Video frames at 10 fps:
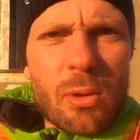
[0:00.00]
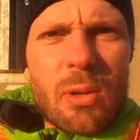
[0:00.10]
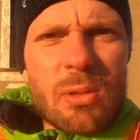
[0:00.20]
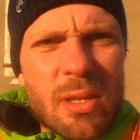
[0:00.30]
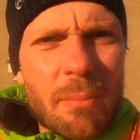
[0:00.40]

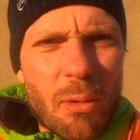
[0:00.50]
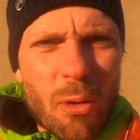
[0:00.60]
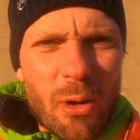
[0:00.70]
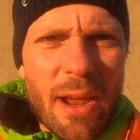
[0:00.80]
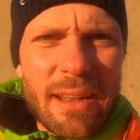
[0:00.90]
you some
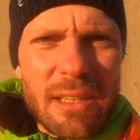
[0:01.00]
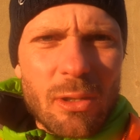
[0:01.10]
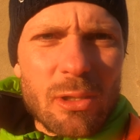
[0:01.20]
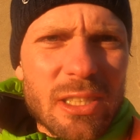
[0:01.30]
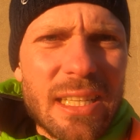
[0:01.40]
more, and
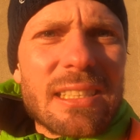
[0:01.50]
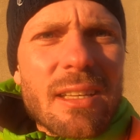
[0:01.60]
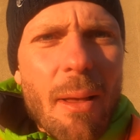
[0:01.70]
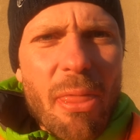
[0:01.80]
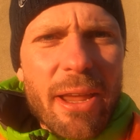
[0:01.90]
you'll see
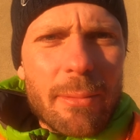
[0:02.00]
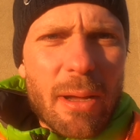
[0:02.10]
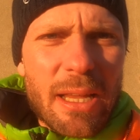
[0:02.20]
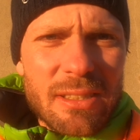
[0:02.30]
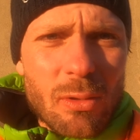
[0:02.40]
something on
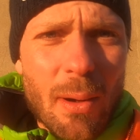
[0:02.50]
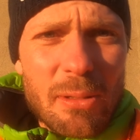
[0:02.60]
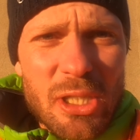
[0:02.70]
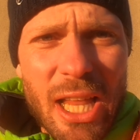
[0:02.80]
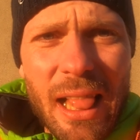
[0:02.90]
my Instagram
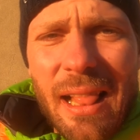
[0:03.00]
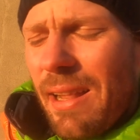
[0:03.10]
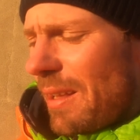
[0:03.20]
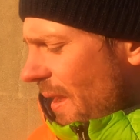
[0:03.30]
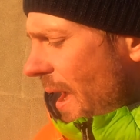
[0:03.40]
channel.
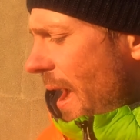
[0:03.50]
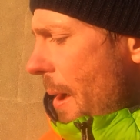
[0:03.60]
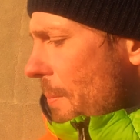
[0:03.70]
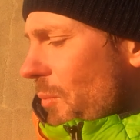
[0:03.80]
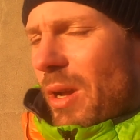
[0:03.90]

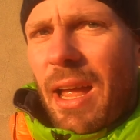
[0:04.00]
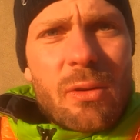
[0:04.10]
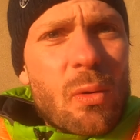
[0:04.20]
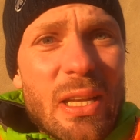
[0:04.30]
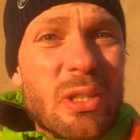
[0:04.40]
Can't
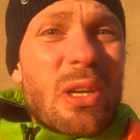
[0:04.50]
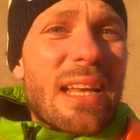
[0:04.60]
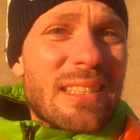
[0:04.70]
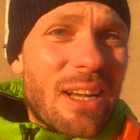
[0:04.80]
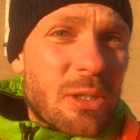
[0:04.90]
wait to
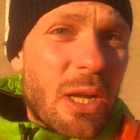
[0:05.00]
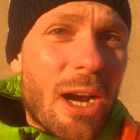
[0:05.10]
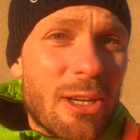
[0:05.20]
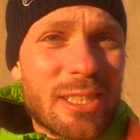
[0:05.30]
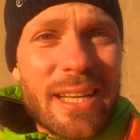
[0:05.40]
test out the
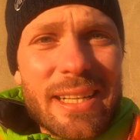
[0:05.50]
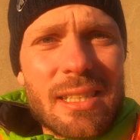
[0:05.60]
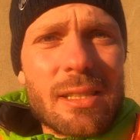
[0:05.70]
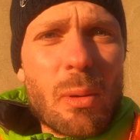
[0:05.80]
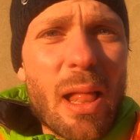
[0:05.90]
R6
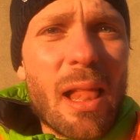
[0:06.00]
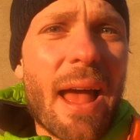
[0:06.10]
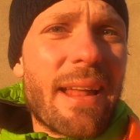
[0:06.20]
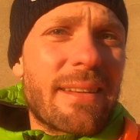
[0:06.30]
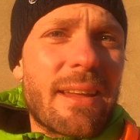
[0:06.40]
as well,
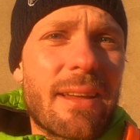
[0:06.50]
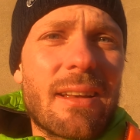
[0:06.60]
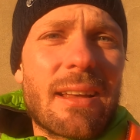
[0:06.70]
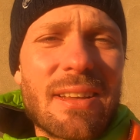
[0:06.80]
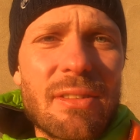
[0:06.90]
and
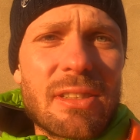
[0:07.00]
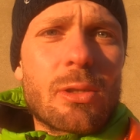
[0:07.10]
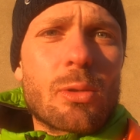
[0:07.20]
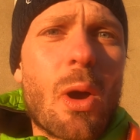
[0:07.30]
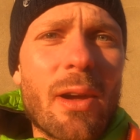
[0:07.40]
the
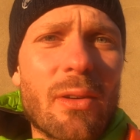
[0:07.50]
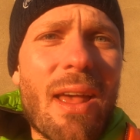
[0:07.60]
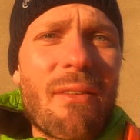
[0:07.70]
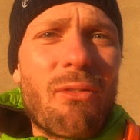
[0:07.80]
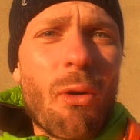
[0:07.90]
70-200
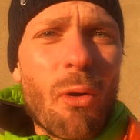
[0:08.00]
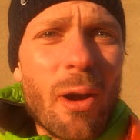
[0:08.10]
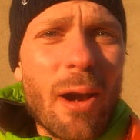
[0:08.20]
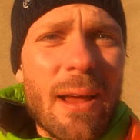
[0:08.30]
f4.